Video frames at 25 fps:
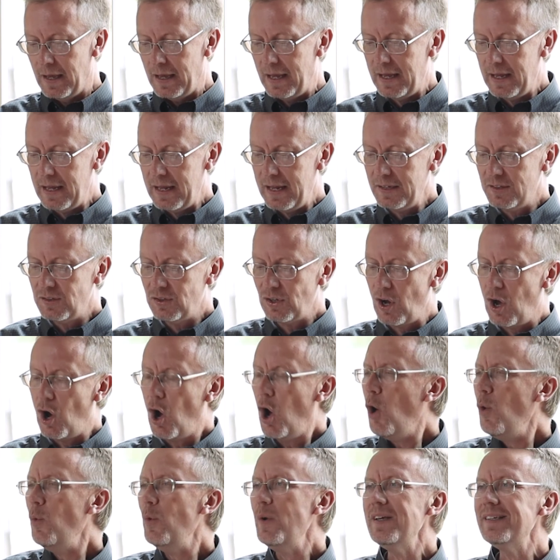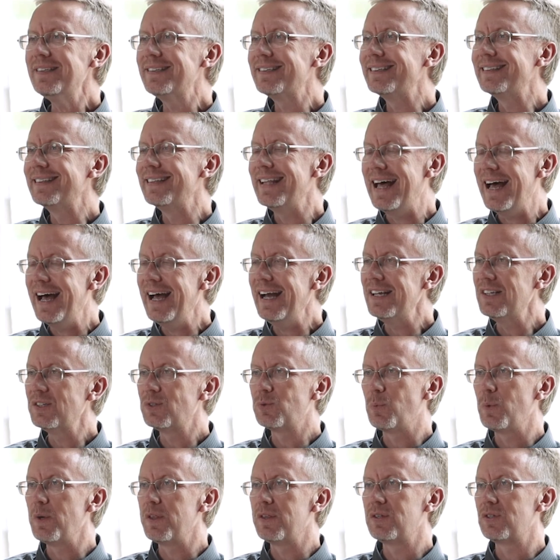It's always
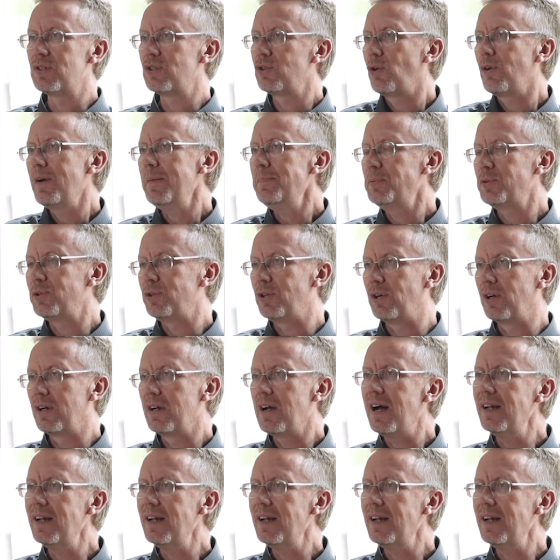aligns with Scripture.